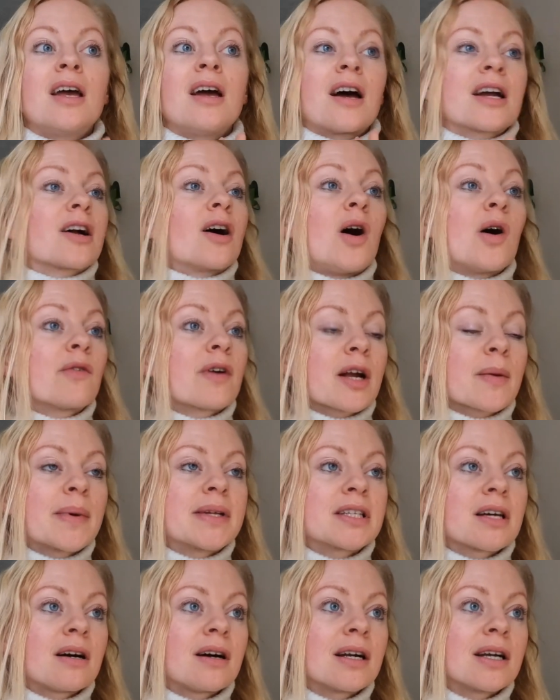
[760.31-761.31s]
I can't
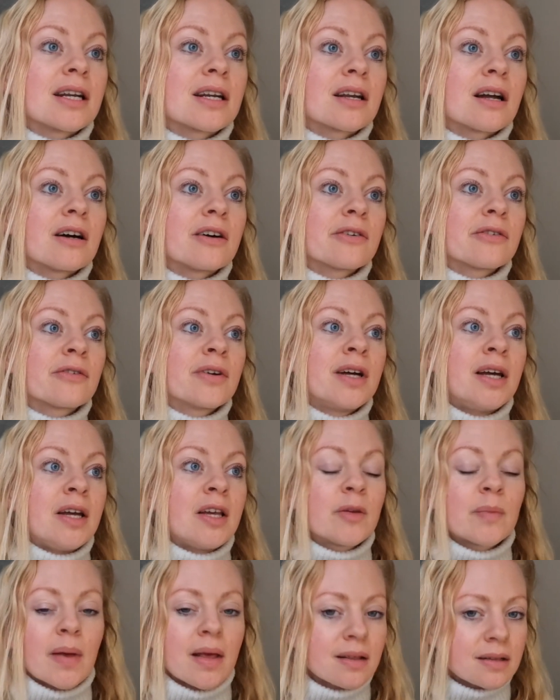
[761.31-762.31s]
recommend it highly enough.
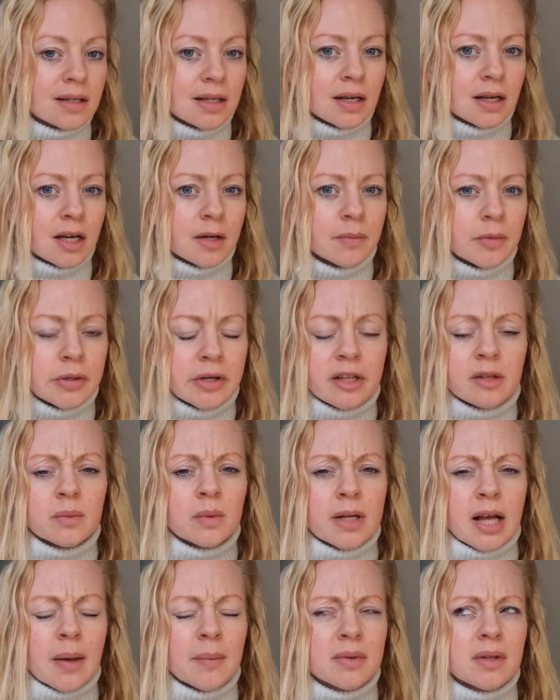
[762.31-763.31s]
It's basically like a
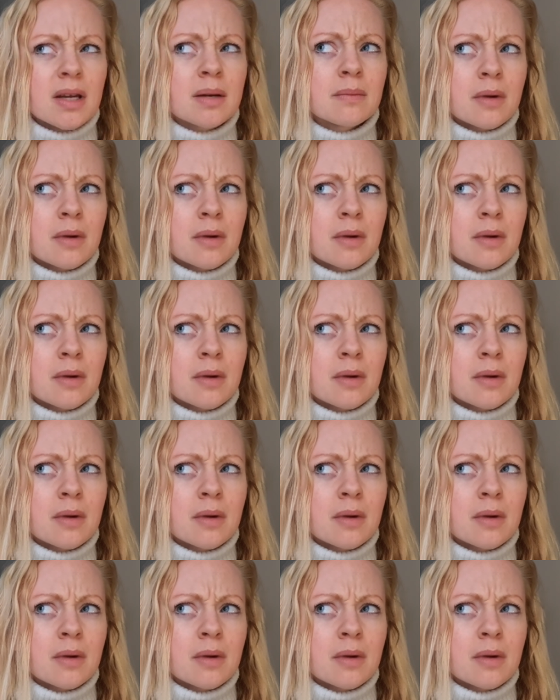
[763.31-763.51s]
municipal campsite.